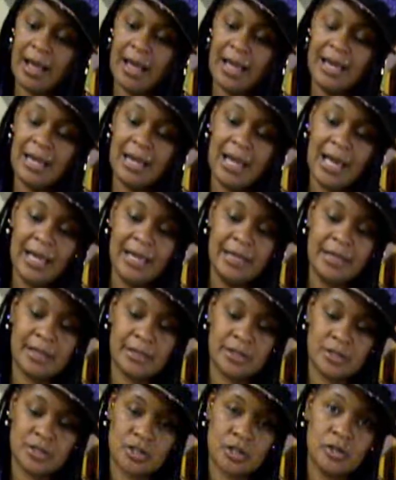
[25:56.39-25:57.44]
I like
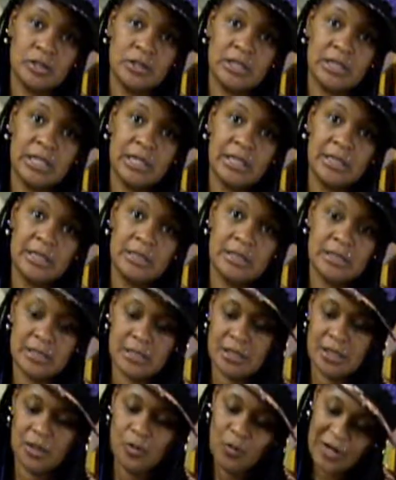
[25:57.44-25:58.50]
certain things,
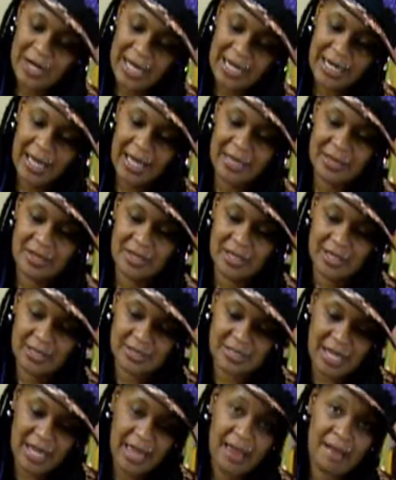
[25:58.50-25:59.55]
and when I like
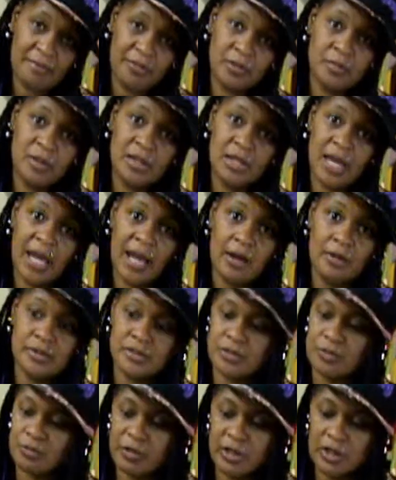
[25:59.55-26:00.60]
things, I have them in the house,
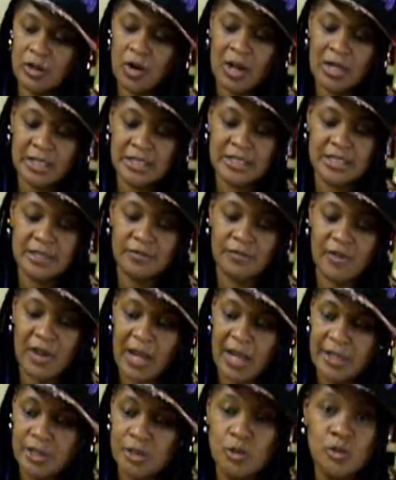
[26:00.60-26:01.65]
regardless if
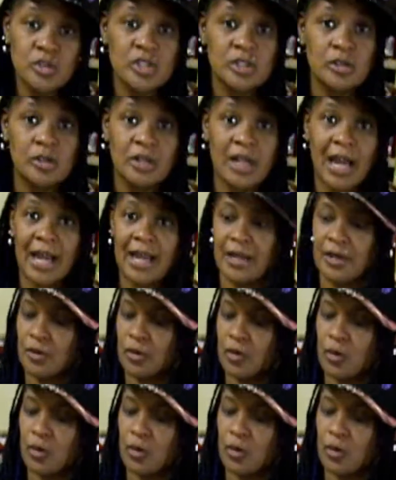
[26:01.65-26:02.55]
I use it or not,